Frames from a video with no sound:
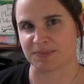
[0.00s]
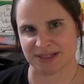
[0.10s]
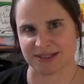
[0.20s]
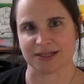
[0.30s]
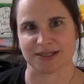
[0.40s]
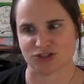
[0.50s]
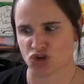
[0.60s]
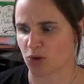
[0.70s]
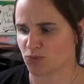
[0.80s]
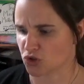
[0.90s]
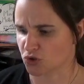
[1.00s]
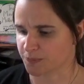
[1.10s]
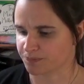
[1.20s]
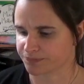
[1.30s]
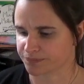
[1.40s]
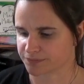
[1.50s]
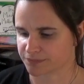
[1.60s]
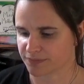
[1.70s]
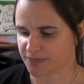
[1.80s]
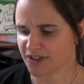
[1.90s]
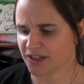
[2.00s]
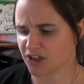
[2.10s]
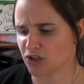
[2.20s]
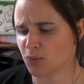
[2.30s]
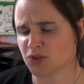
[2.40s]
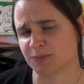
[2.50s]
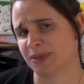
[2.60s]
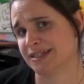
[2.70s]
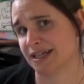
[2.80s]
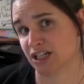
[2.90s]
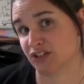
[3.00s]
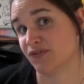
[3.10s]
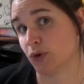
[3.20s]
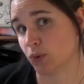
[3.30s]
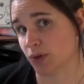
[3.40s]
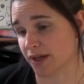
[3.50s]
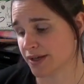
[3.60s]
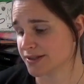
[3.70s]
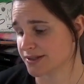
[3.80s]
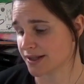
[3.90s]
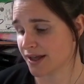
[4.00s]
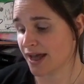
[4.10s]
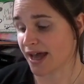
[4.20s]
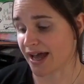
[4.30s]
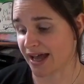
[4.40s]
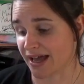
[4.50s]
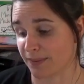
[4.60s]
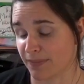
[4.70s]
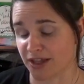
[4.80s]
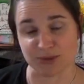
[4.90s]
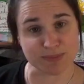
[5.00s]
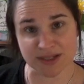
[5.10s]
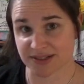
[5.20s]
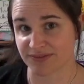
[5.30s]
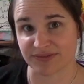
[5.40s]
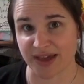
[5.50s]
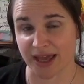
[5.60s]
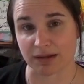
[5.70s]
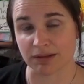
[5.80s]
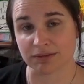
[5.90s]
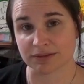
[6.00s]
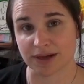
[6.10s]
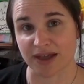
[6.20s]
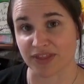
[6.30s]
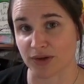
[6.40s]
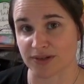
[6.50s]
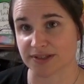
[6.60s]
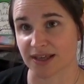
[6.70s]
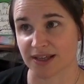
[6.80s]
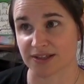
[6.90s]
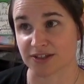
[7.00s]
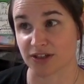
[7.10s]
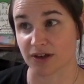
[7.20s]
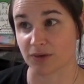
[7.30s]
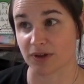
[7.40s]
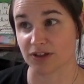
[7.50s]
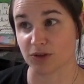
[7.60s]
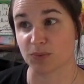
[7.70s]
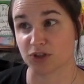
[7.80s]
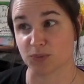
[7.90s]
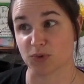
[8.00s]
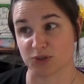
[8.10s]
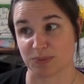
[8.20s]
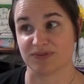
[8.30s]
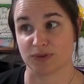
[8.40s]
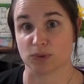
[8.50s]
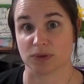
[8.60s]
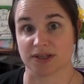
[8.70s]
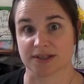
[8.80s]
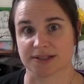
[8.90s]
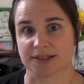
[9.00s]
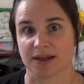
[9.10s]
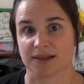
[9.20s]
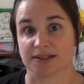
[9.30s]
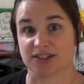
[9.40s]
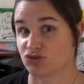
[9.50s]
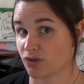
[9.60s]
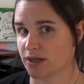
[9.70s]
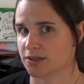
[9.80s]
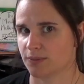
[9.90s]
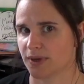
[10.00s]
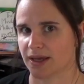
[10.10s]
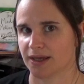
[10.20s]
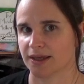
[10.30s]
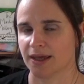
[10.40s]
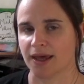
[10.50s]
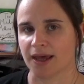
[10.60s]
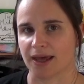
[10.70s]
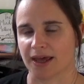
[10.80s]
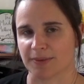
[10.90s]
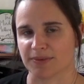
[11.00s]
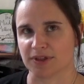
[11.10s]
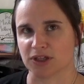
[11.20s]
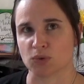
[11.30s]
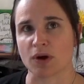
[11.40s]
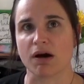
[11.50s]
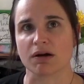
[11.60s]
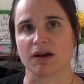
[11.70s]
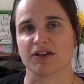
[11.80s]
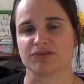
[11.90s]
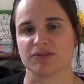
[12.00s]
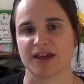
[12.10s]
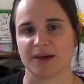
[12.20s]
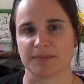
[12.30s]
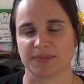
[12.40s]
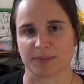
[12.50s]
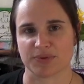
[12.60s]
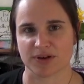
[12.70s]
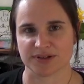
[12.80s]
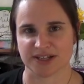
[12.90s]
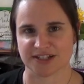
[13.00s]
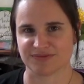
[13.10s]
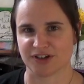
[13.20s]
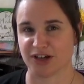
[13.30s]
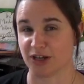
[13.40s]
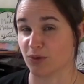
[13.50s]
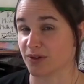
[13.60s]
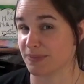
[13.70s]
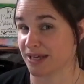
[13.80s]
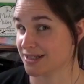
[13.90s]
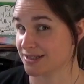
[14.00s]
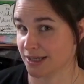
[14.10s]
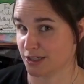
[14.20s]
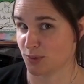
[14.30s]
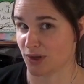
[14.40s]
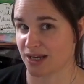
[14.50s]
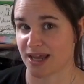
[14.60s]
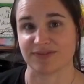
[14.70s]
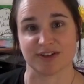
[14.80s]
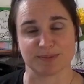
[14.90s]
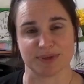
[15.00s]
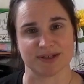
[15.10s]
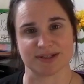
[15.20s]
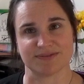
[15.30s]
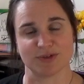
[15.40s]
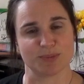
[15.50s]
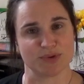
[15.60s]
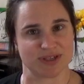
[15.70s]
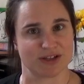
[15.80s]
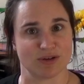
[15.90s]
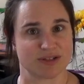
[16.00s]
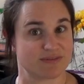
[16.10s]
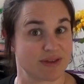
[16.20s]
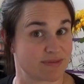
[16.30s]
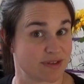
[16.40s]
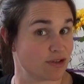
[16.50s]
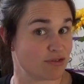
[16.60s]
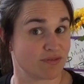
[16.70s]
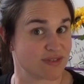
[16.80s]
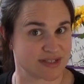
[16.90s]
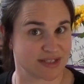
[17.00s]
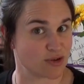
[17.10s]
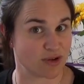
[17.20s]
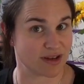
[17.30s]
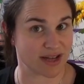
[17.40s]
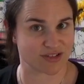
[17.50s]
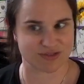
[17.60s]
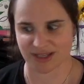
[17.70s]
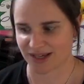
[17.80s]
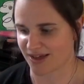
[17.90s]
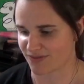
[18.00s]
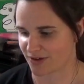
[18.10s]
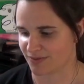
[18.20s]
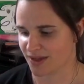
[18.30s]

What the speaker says: be seen as top dog. You want to be seen as flawless. You mustn't fail. And those things, you want to be flawless straight away. You can't go through that process of learning or being seen to put in effort, because if you're putting in lots of effort, you're obviously not naturally clever.